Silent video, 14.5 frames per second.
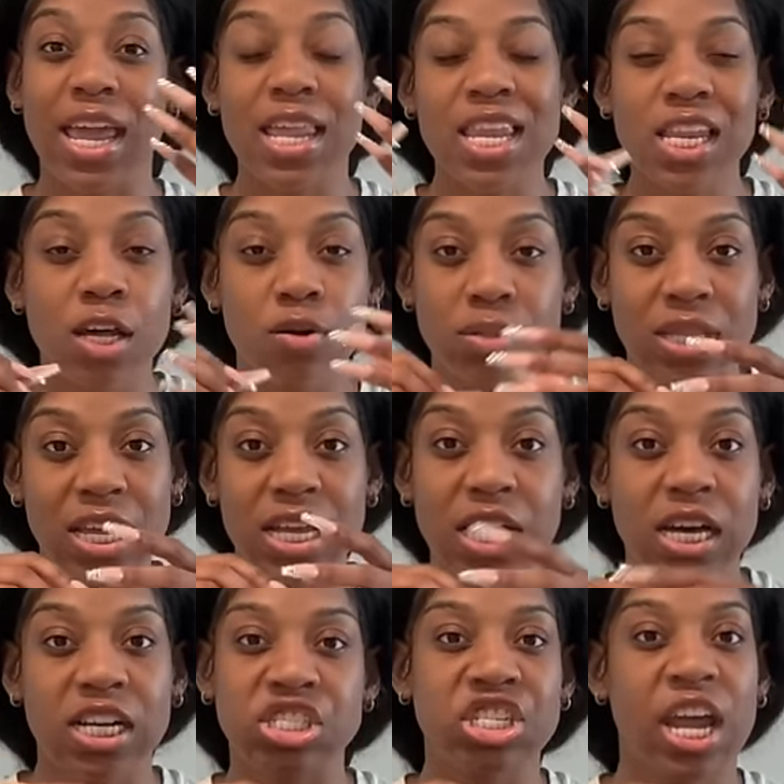any little thing
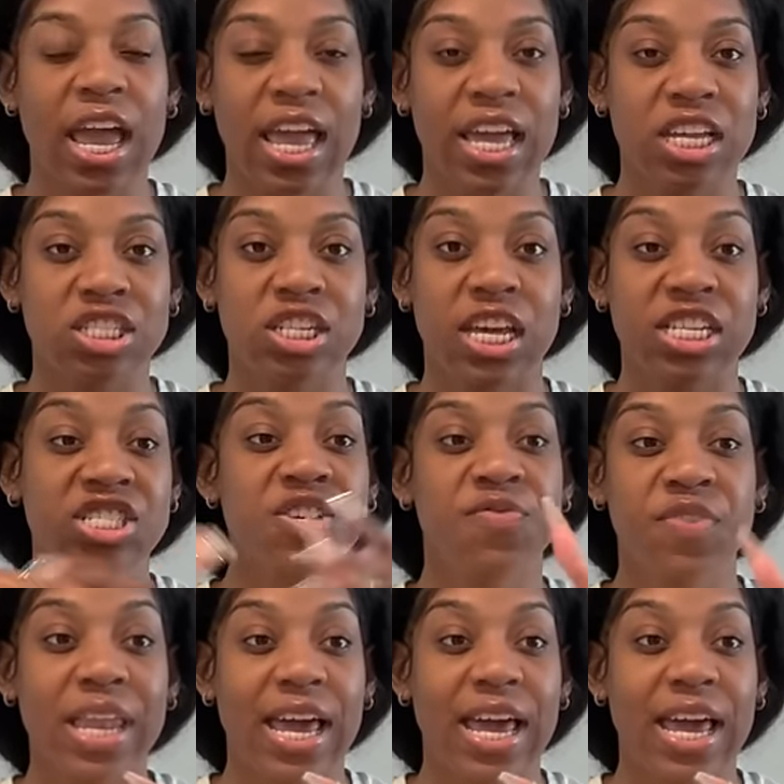of change that she feel